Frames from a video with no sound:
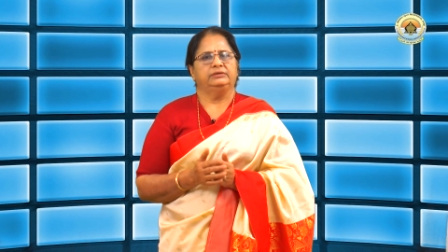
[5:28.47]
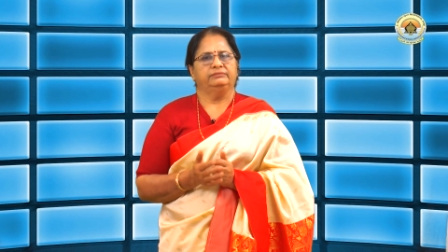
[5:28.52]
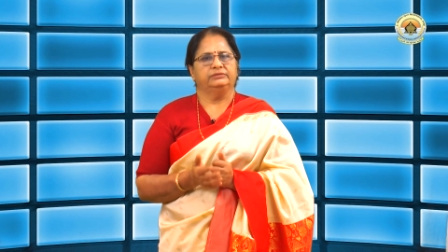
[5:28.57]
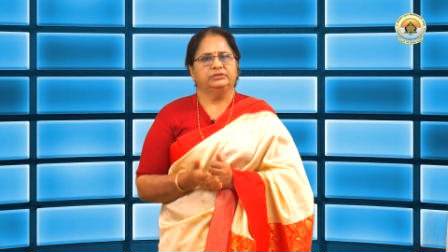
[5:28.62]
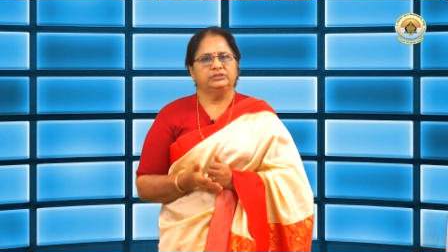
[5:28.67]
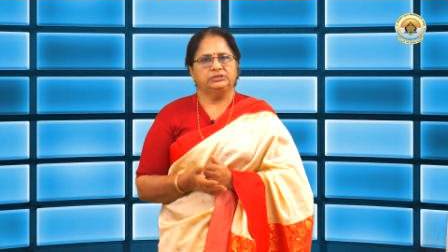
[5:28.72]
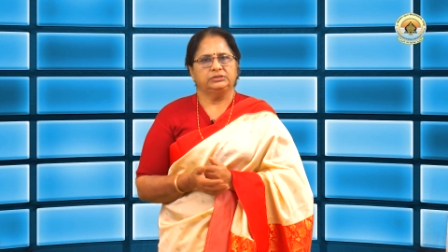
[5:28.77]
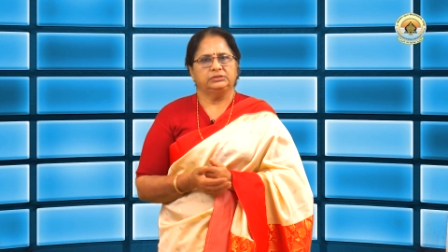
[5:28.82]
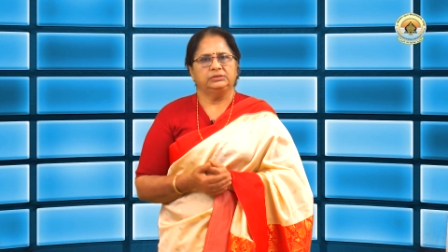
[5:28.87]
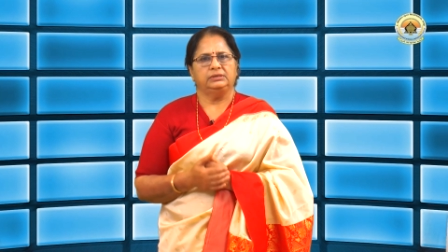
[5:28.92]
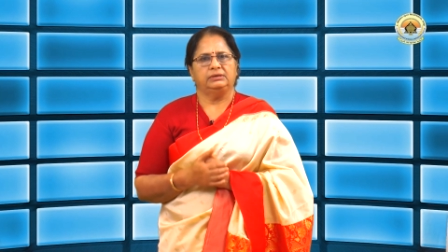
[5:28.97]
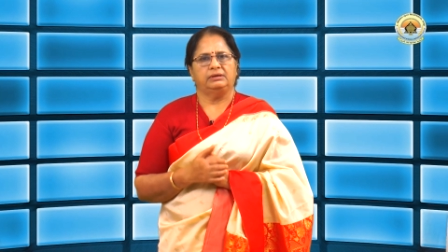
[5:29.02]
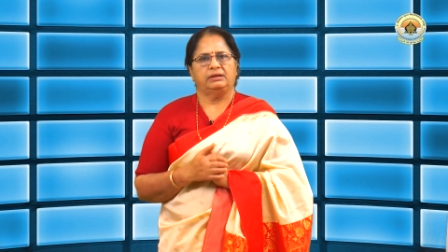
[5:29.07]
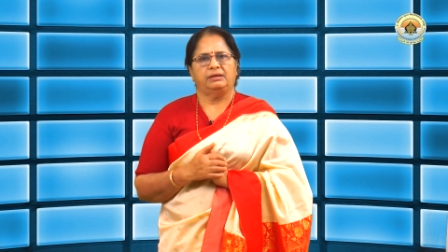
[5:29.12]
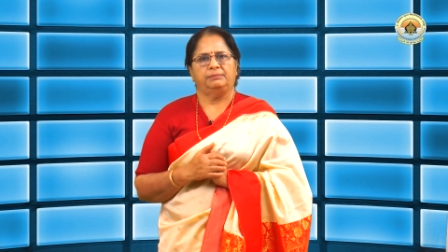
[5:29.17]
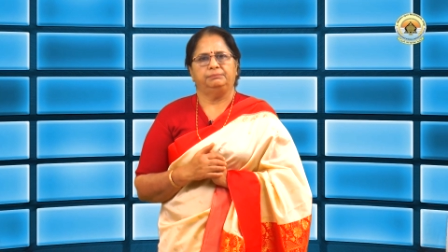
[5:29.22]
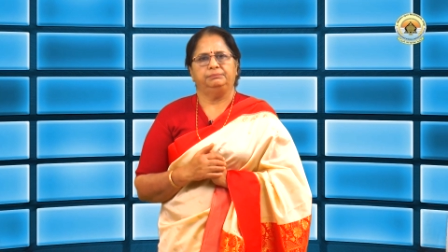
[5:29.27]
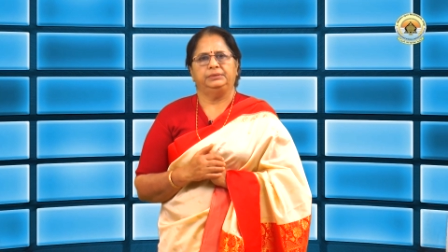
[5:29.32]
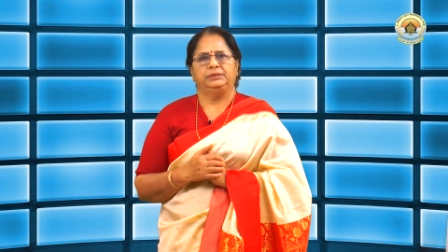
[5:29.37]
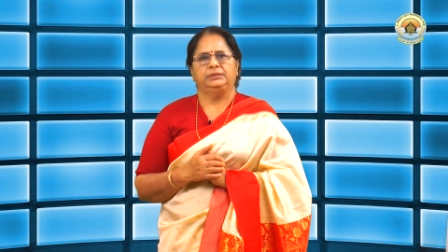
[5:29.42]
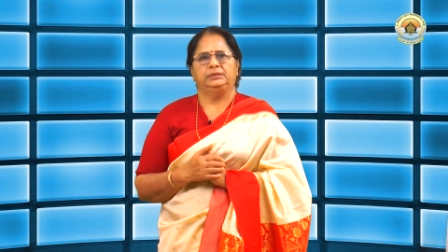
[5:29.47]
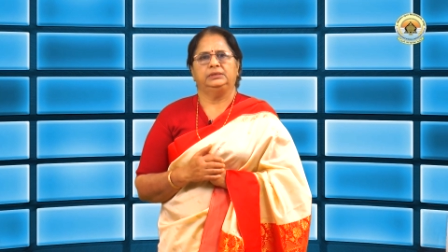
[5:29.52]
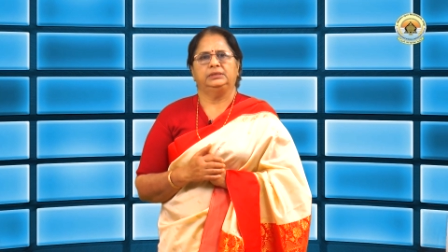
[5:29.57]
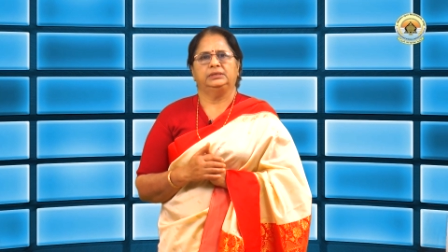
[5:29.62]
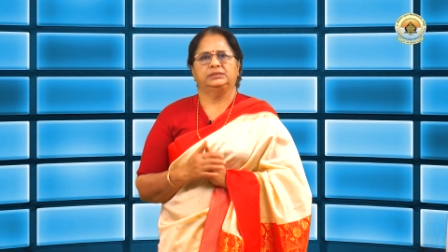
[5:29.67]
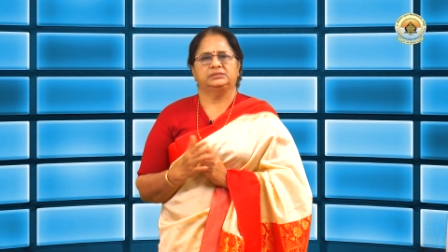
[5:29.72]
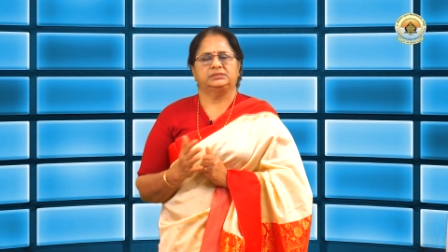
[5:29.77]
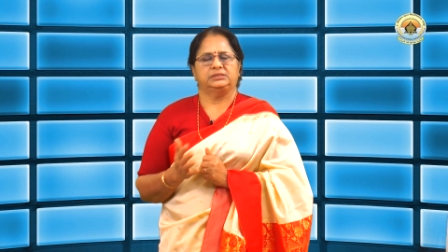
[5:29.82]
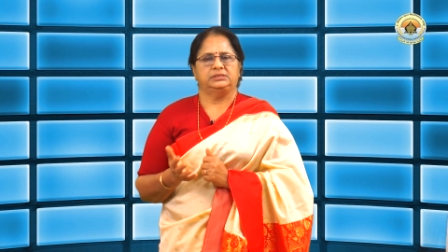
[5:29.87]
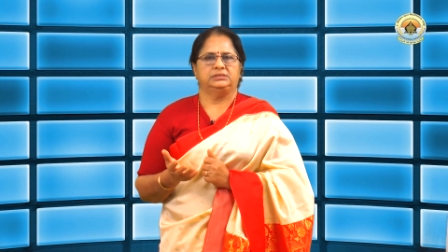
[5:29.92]
aversion therapy,
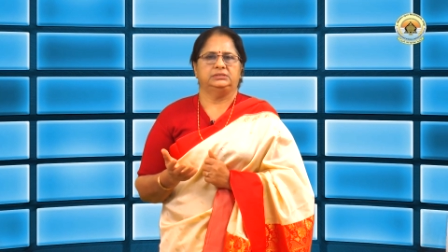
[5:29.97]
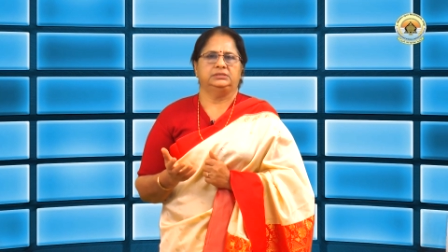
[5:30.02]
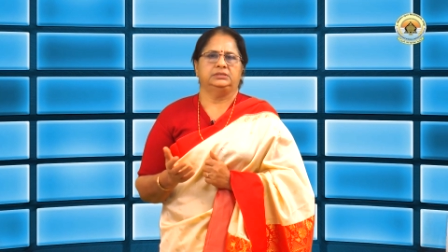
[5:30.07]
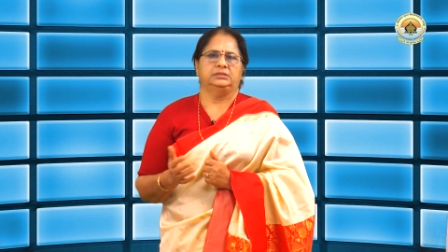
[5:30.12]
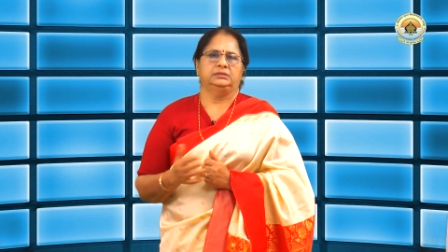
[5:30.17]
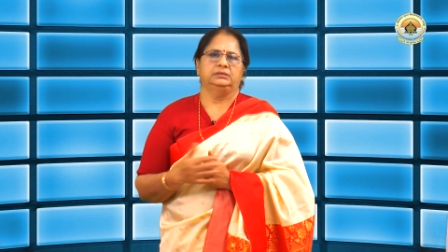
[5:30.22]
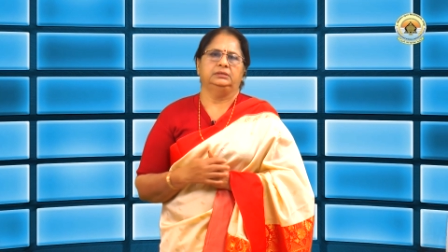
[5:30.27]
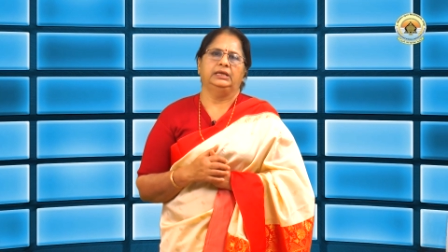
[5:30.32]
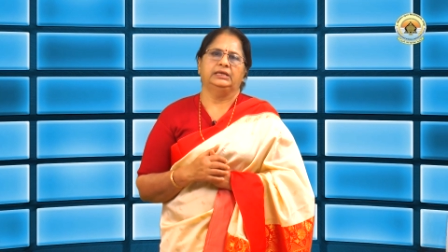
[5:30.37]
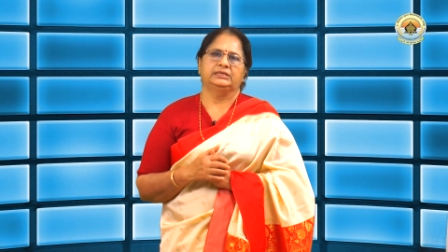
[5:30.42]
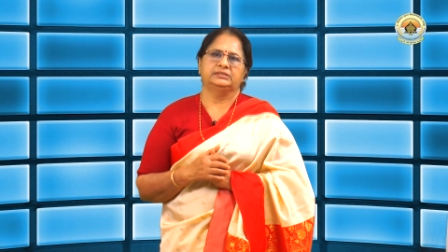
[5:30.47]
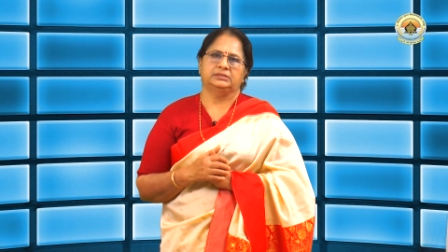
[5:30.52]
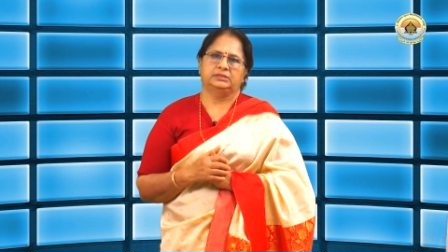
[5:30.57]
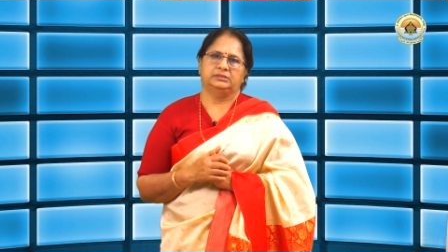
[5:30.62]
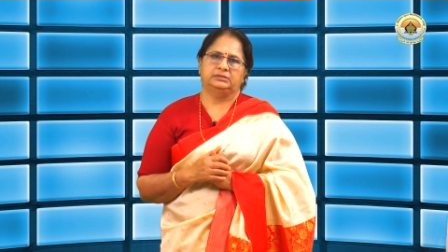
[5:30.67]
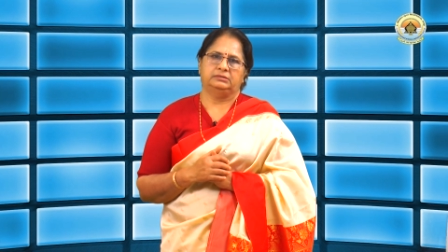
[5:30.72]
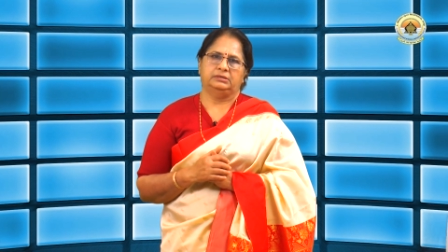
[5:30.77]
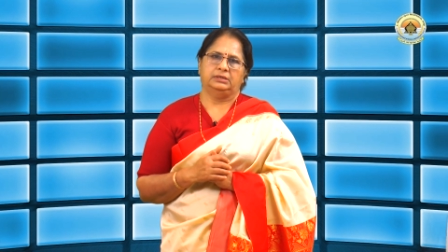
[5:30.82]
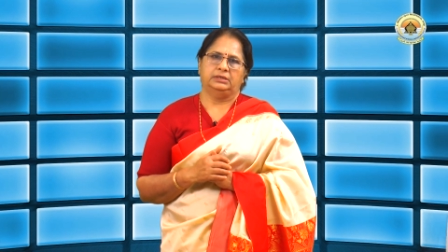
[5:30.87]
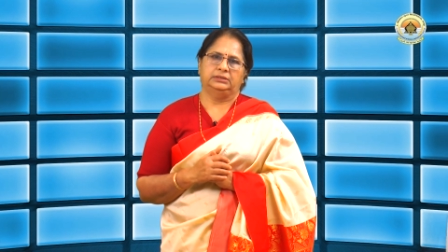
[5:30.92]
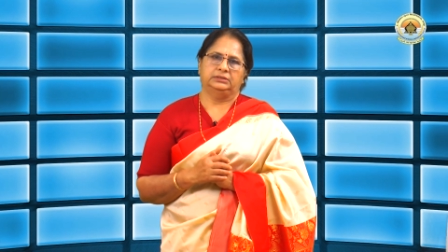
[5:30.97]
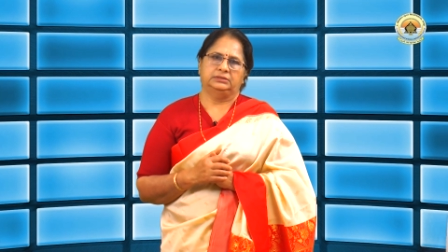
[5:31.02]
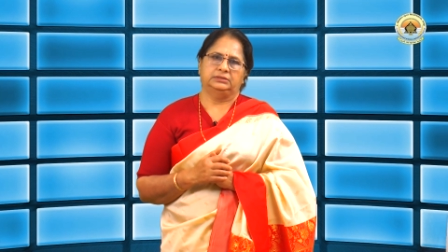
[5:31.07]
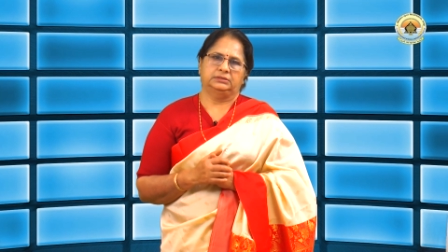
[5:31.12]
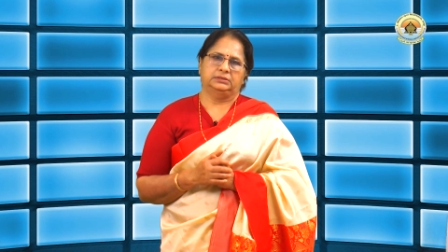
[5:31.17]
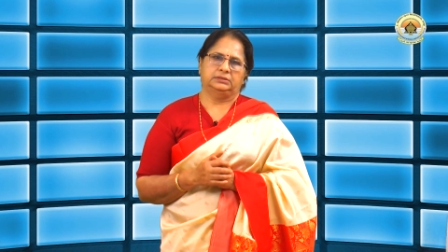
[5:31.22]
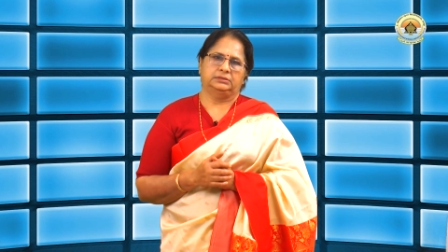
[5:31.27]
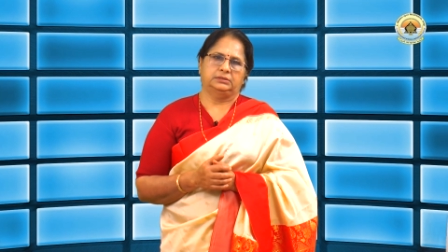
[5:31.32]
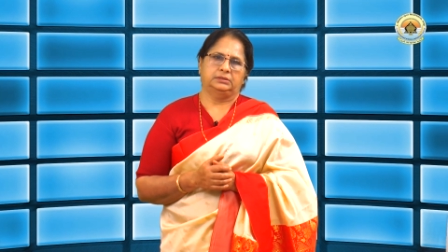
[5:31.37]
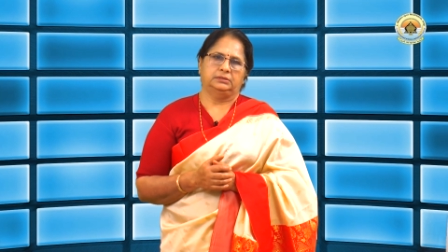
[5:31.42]
extension, etc.,
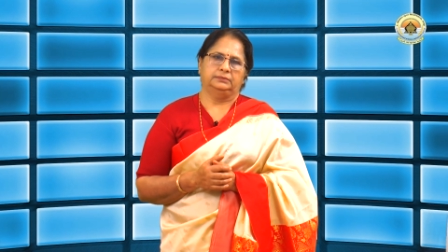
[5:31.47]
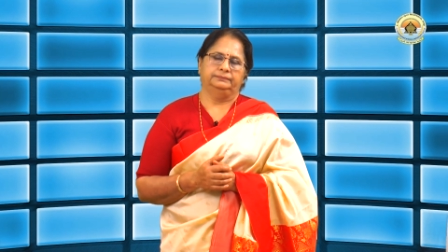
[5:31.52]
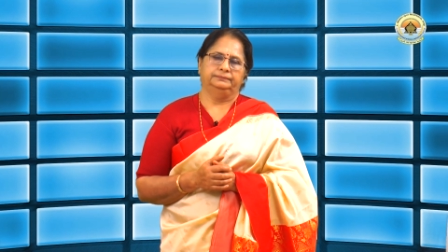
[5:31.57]
etc.